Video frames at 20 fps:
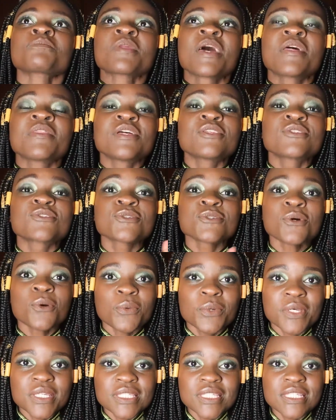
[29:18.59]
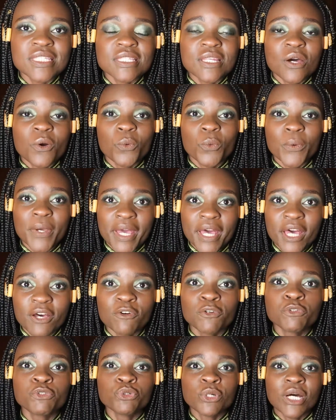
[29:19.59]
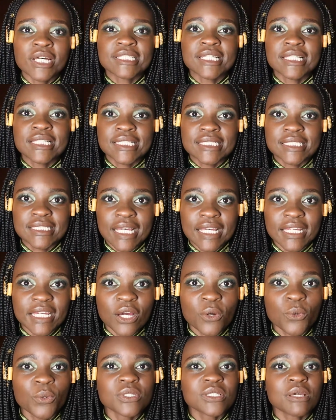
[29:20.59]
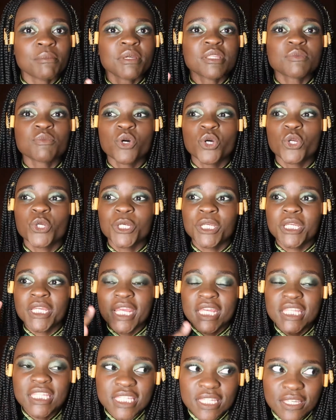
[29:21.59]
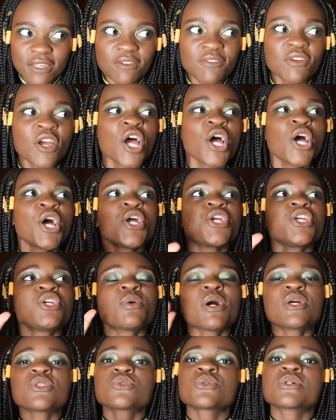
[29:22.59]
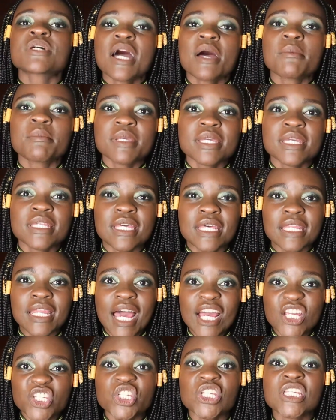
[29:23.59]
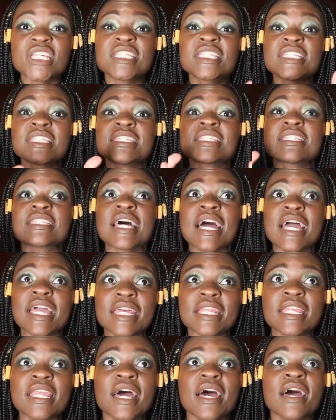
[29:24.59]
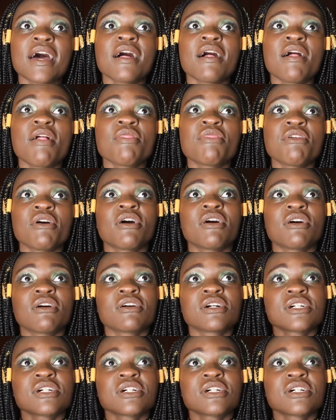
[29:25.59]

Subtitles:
And then Sewist is now where you, as a designer who is a bit more creative, you want to come in and actually design the